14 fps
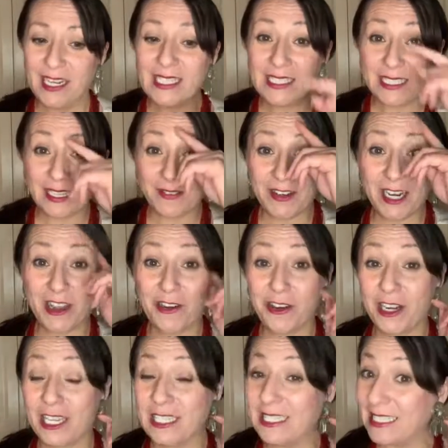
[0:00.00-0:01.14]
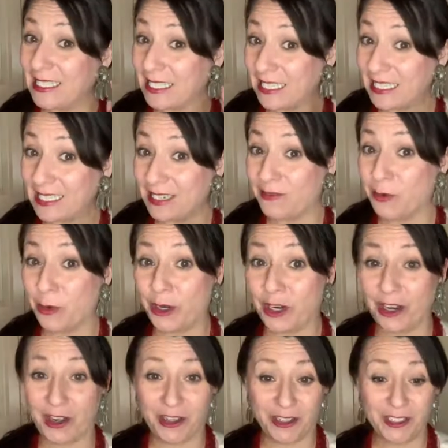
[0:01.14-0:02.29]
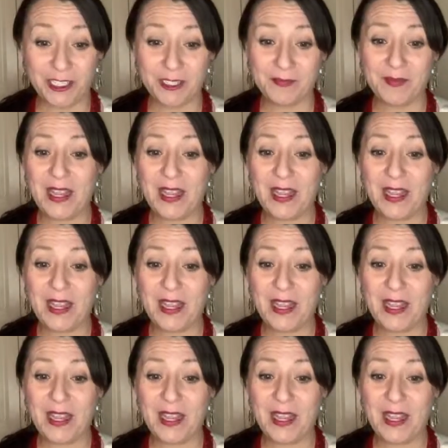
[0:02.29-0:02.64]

Seven hundred and sixty-four dollars